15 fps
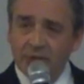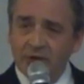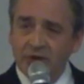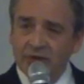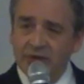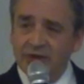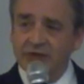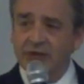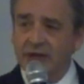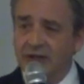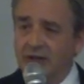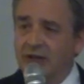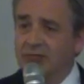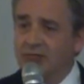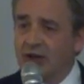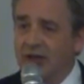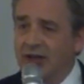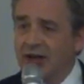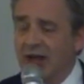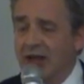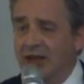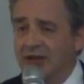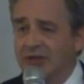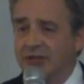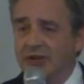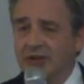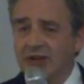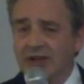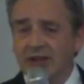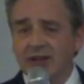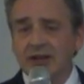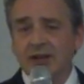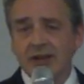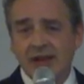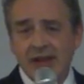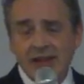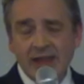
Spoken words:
because he suddenly realised that he